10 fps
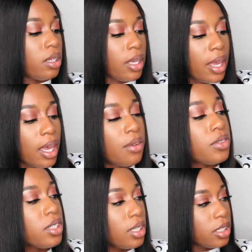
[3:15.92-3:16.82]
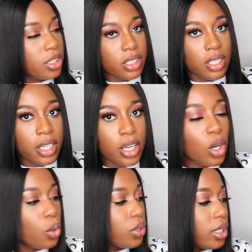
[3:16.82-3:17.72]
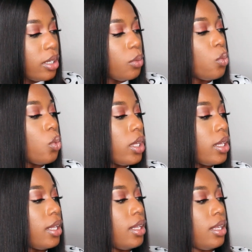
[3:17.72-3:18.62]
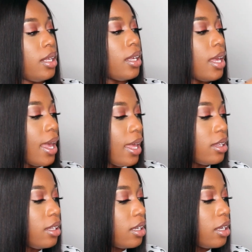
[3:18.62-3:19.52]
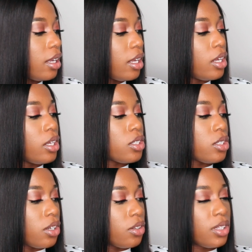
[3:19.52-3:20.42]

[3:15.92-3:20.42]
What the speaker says: I have to literally hold it in one hand. So